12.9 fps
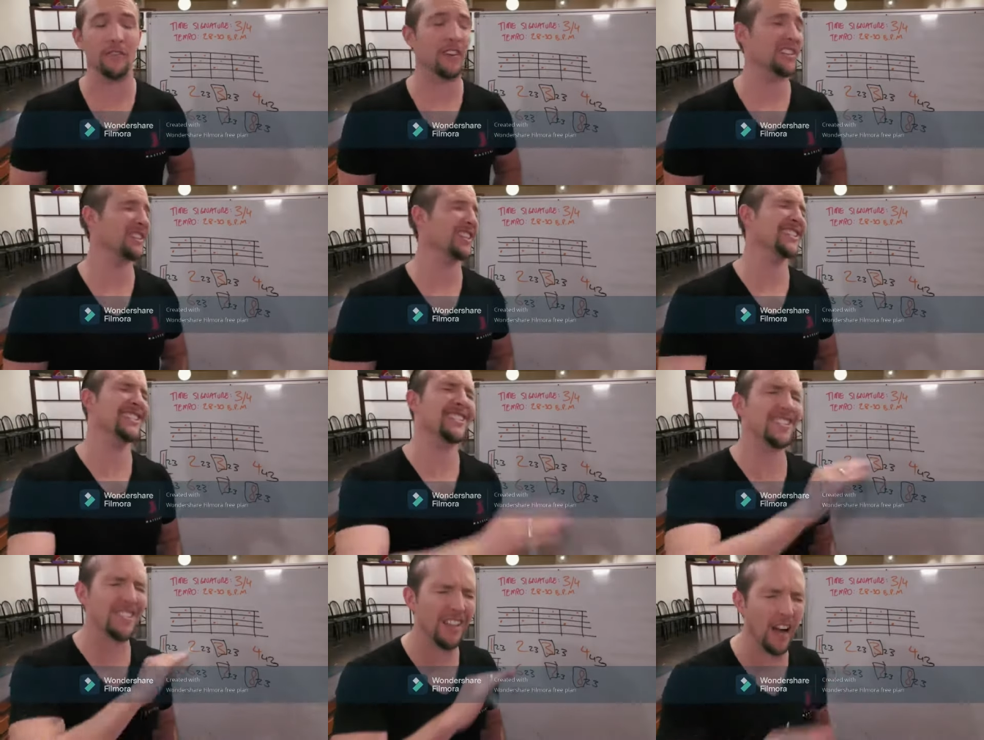In fact, I
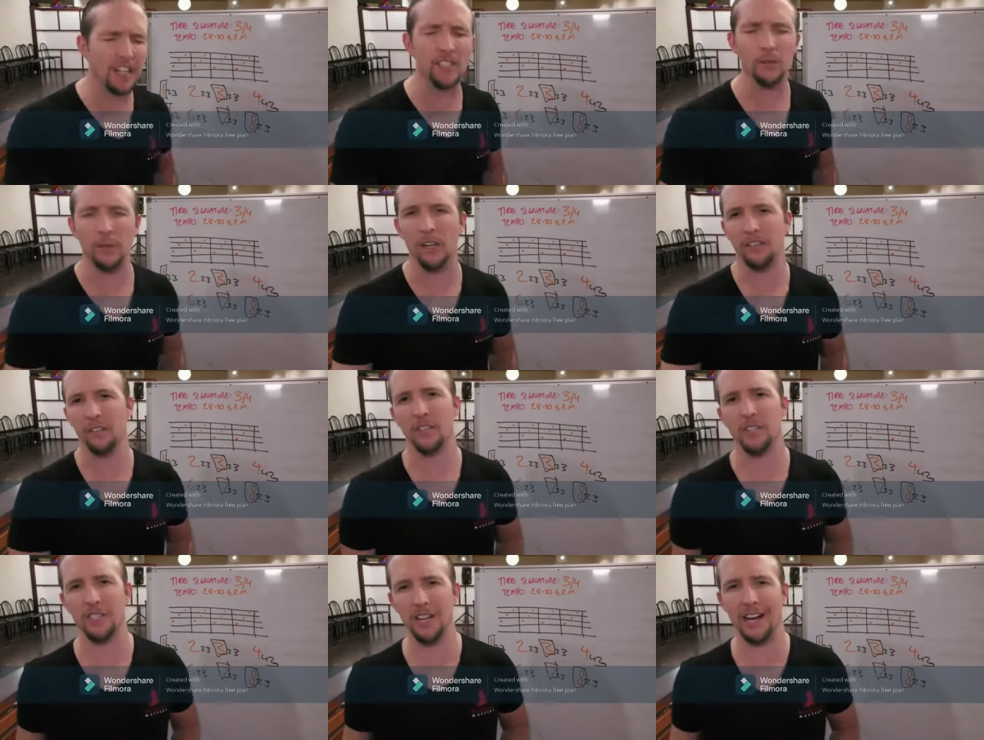sucked when I
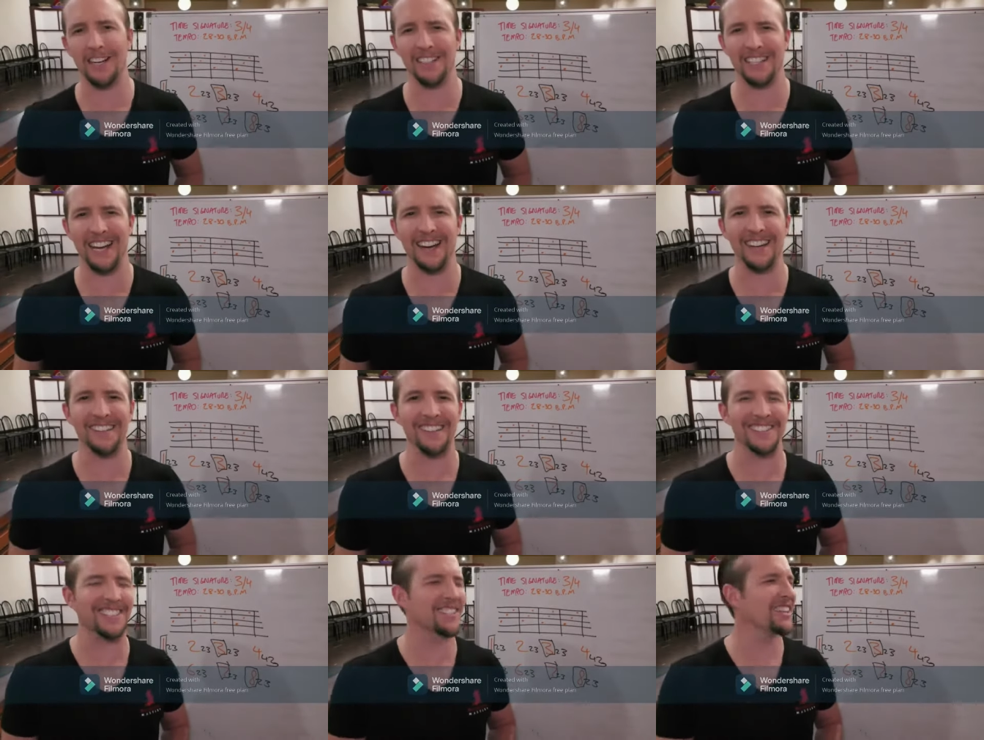first started counting
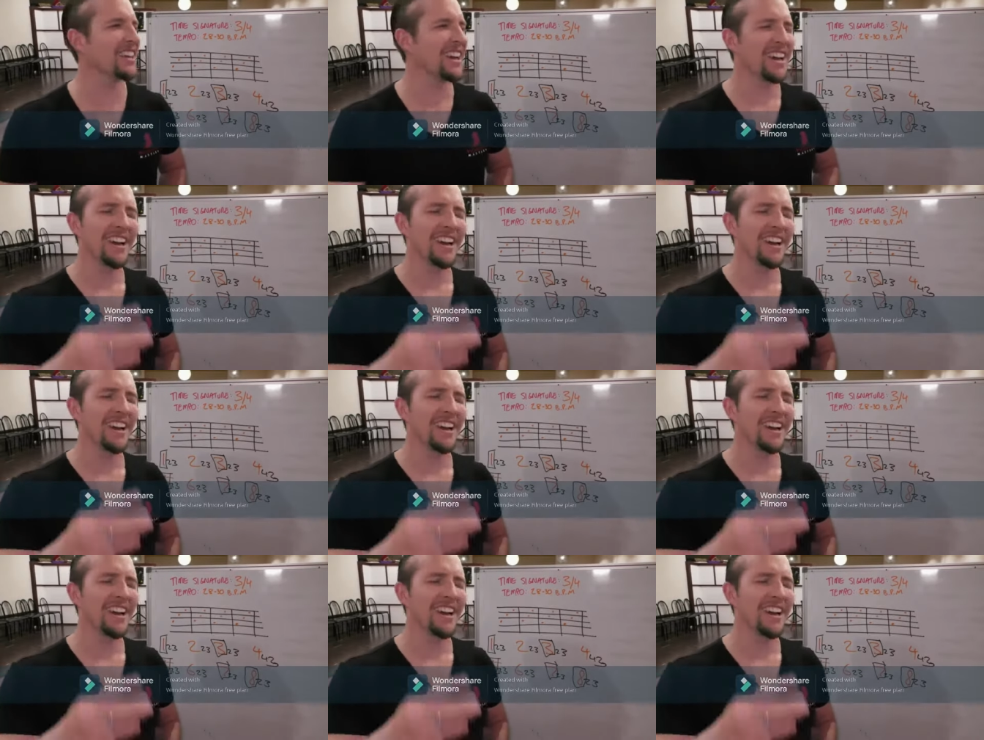like this.